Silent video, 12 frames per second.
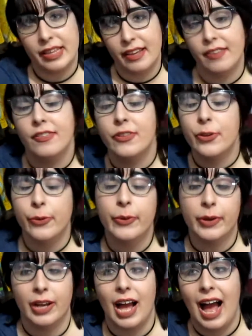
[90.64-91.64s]
this
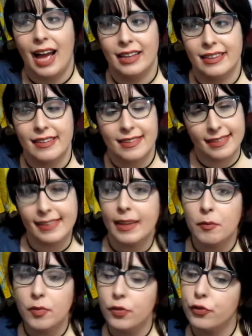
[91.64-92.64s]
duke and this
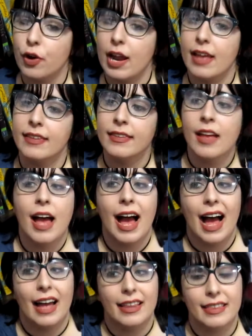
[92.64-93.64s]
seamstress,
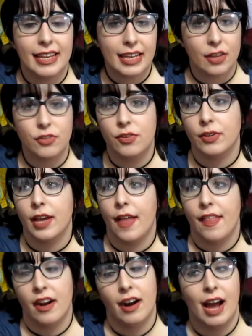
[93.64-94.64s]
and they get
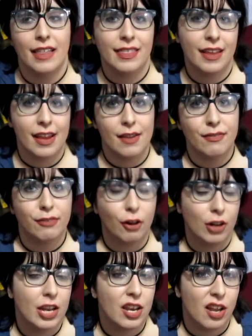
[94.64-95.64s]
together and they
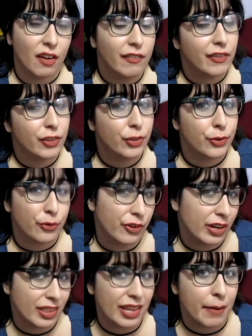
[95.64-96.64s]
fall in love
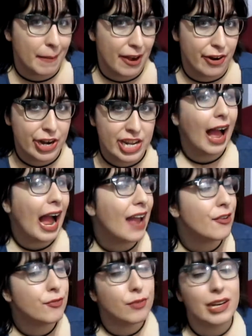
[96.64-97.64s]
during their marriage.
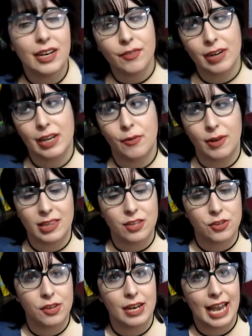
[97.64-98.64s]
I really
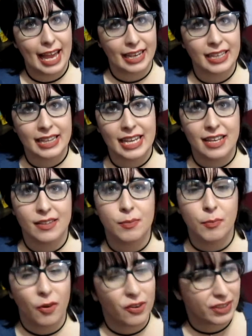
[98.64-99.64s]
wanted to like this
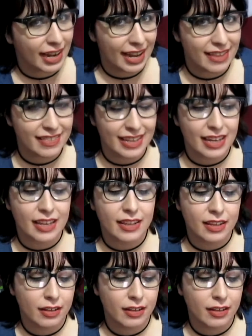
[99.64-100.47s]
more than I did.